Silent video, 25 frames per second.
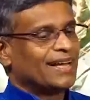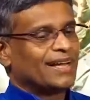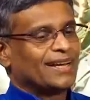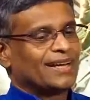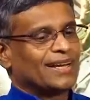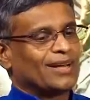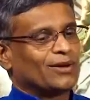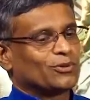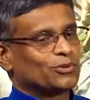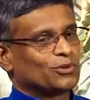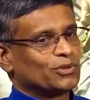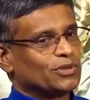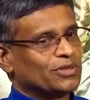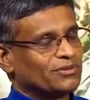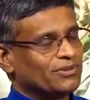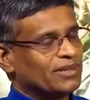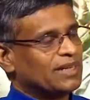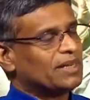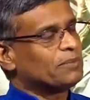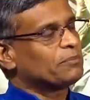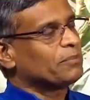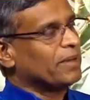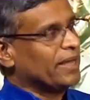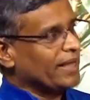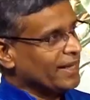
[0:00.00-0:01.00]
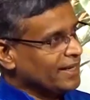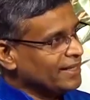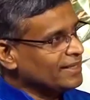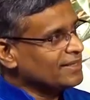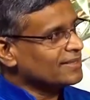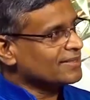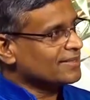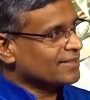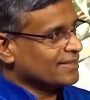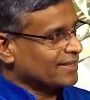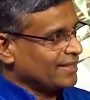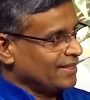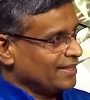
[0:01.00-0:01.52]
Now, to develop any
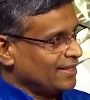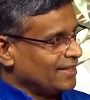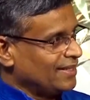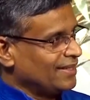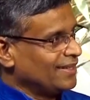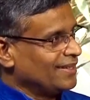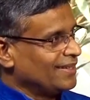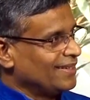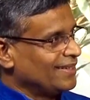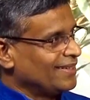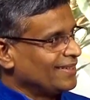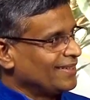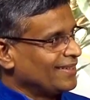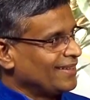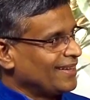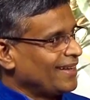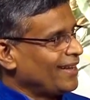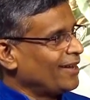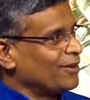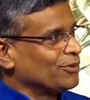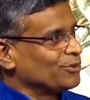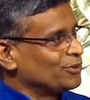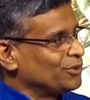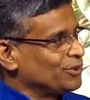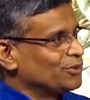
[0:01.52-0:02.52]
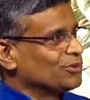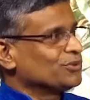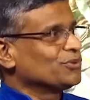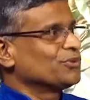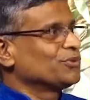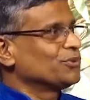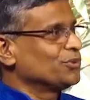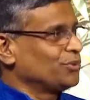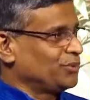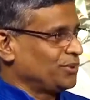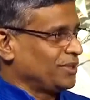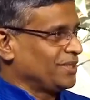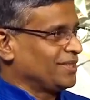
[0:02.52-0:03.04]
skill, how do you
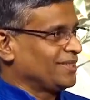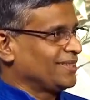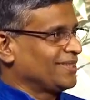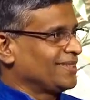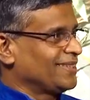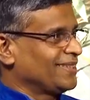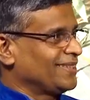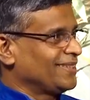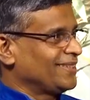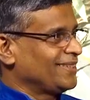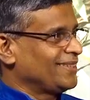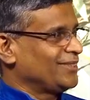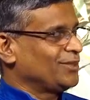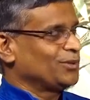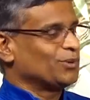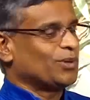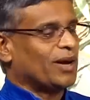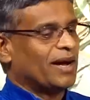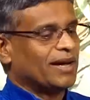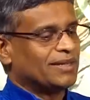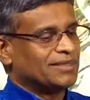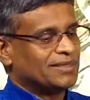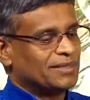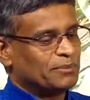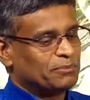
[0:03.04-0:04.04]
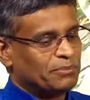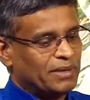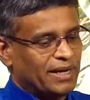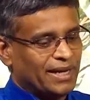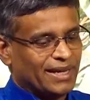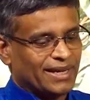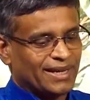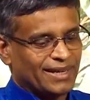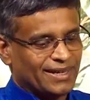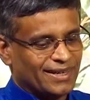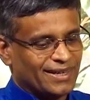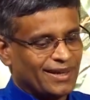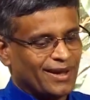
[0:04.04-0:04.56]
do it? You either
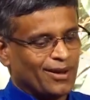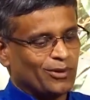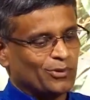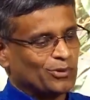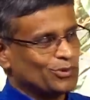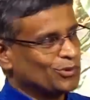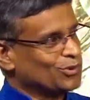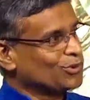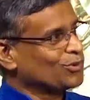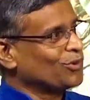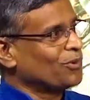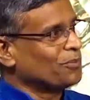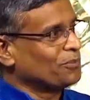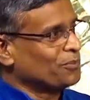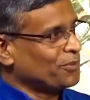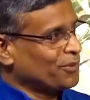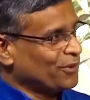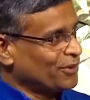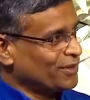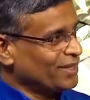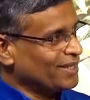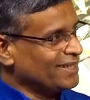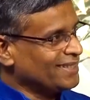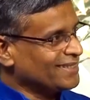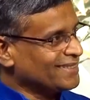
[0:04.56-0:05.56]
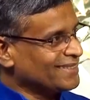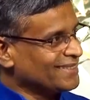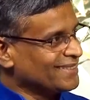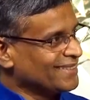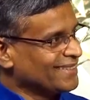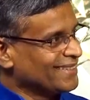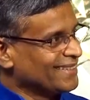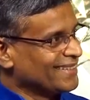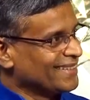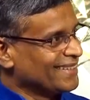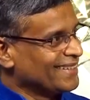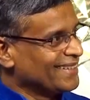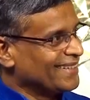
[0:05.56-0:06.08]
break it down to components
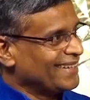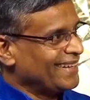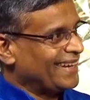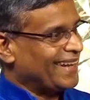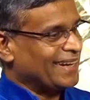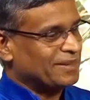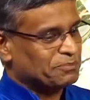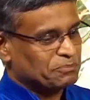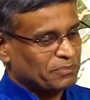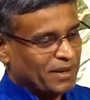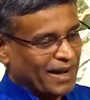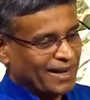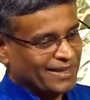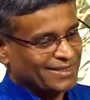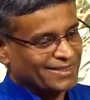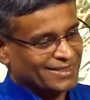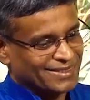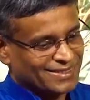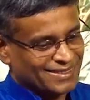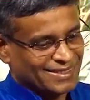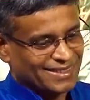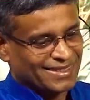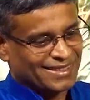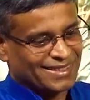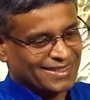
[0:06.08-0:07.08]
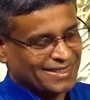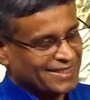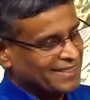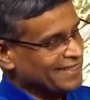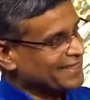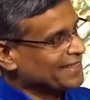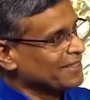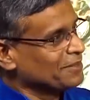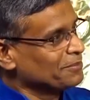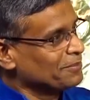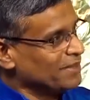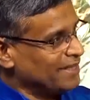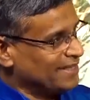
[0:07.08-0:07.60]
and practice
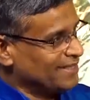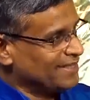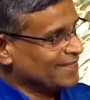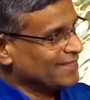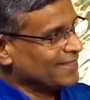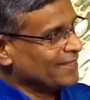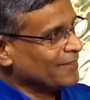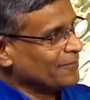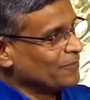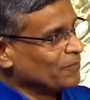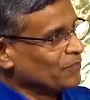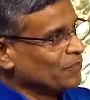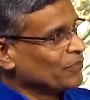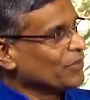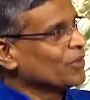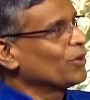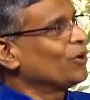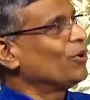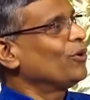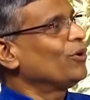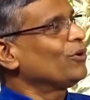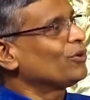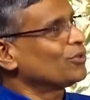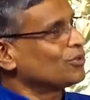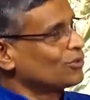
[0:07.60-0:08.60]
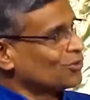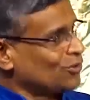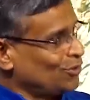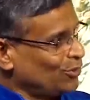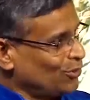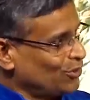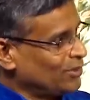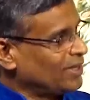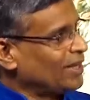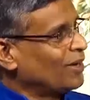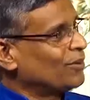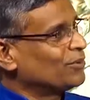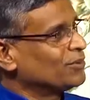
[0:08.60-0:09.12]
little bits, or
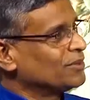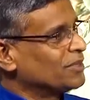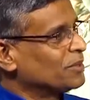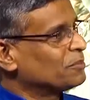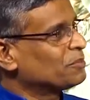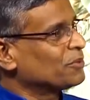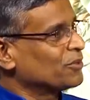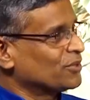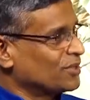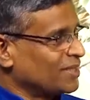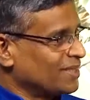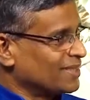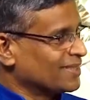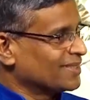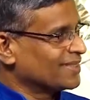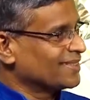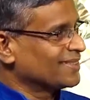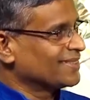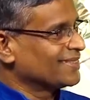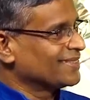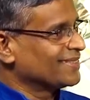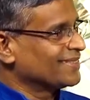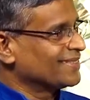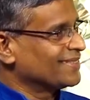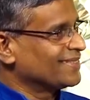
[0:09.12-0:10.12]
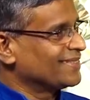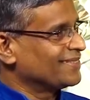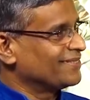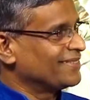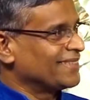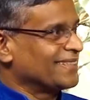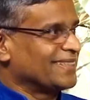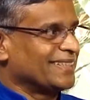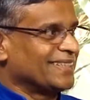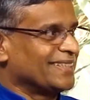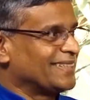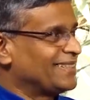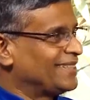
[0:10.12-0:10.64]
slow down the process,
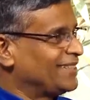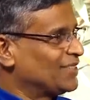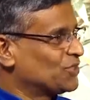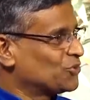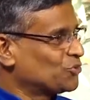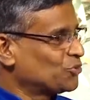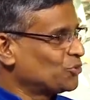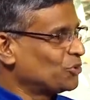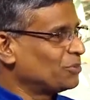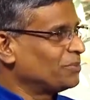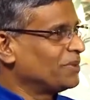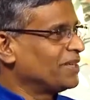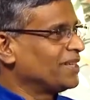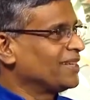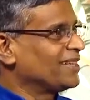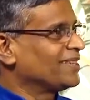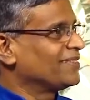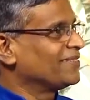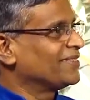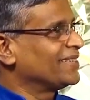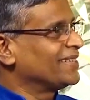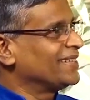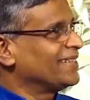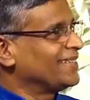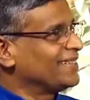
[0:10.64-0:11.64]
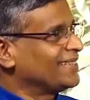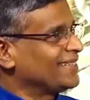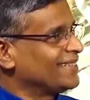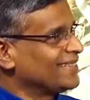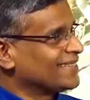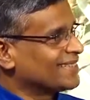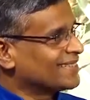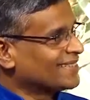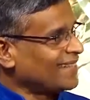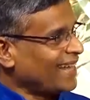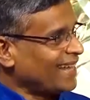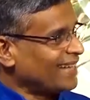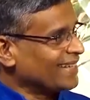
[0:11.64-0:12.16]
whether it is swimming, whether it
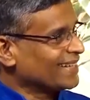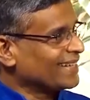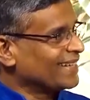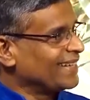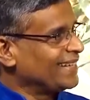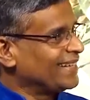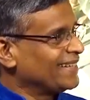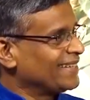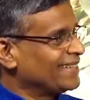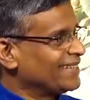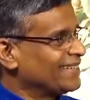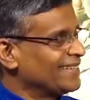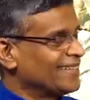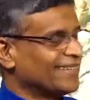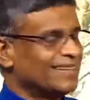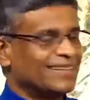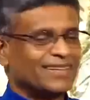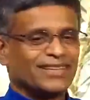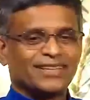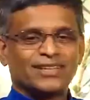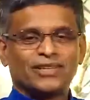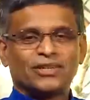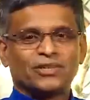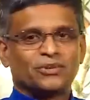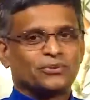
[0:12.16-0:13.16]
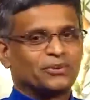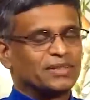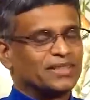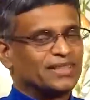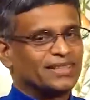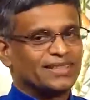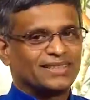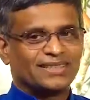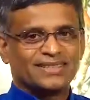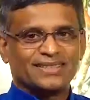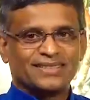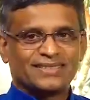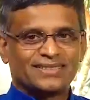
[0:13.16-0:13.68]
is cycling, whether
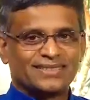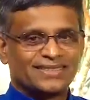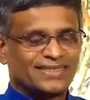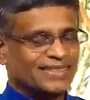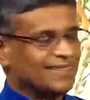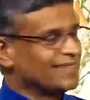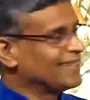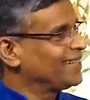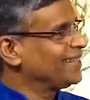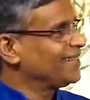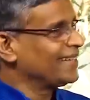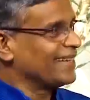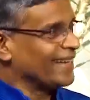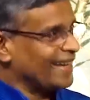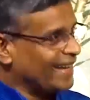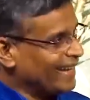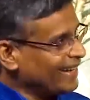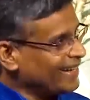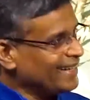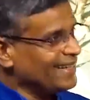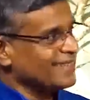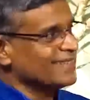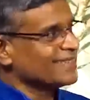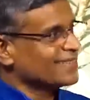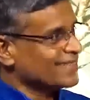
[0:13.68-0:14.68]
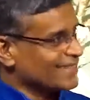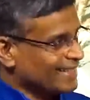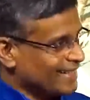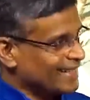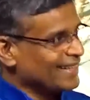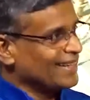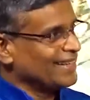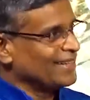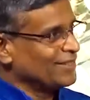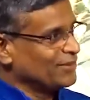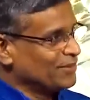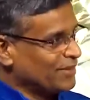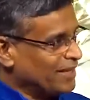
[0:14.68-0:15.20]
it is singing, any
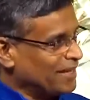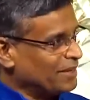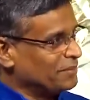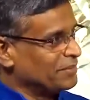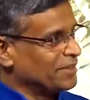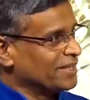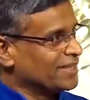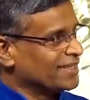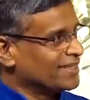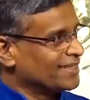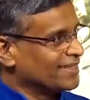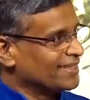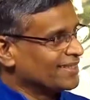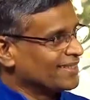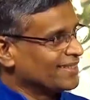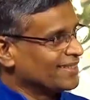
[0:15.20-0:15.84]
skill, you name it,